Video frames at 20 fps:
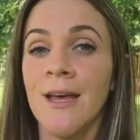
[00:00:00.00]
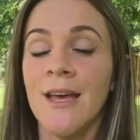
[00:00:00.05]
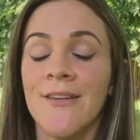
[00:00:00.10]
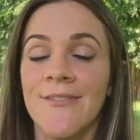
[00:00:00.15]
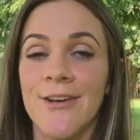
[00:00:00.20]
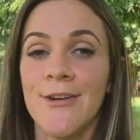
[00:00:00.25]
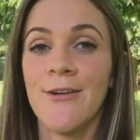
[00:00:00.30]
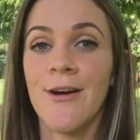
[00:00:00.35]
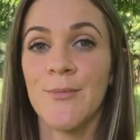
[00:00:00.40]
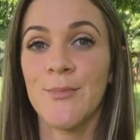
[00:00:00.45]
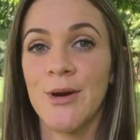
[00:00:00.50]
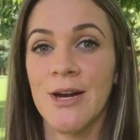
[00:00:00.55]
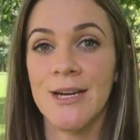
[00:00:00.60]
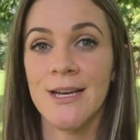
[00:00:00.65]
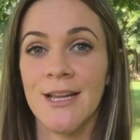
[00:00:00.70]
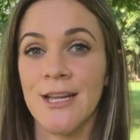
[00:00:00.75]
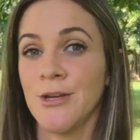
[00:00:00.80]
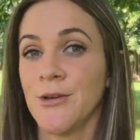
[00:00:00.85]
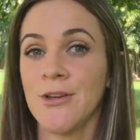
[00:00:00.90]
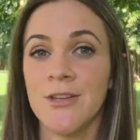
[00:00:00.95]
If you're not
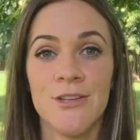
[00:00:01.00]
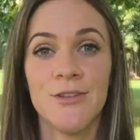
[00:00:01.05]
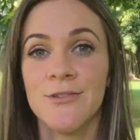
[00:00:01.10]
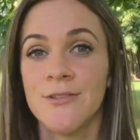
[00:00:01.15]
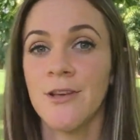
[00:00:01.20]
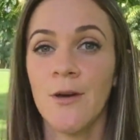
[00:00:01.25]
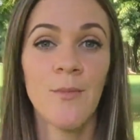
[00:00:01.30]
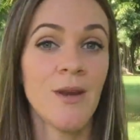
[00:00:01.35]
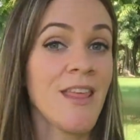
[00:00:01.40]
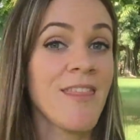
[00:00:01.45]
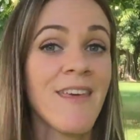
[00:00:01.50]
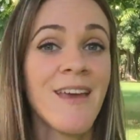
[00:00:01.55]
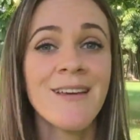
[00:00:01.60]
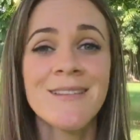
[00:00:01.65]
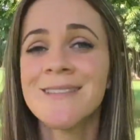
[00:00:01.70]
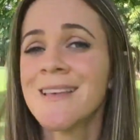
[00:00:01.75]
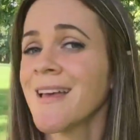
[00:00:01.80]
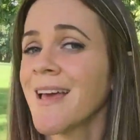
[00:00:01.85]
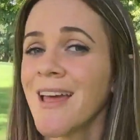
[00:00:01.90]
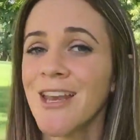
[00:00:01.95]
pregnant, you can do so many
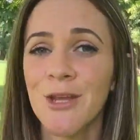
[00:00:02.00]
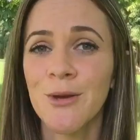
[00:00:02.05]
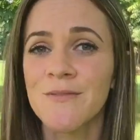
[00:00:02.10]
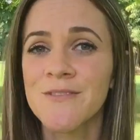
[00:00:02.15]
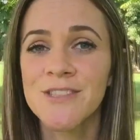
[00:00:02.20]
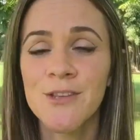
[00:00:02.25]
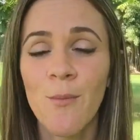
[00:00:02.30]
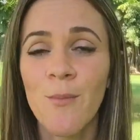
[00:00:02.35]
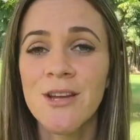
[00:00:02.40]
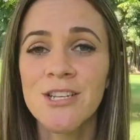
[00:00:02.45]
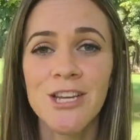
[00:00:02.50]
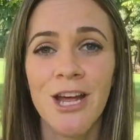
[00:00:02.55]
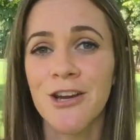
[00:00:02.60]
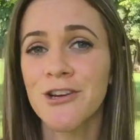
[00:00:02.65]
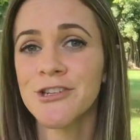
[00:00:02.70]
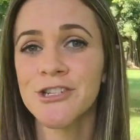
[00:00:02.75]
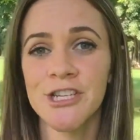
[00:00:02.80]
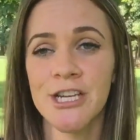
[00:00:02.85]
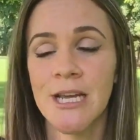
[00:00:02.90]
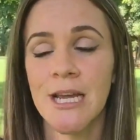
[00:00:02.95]
things and you have so much
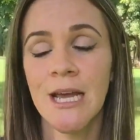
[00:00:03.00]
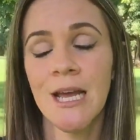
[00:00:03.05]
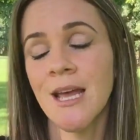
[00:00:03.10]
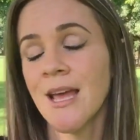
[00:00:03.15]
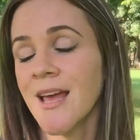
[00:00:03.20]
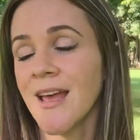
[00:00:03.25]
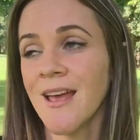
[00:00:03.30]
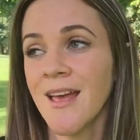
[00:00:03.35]
energy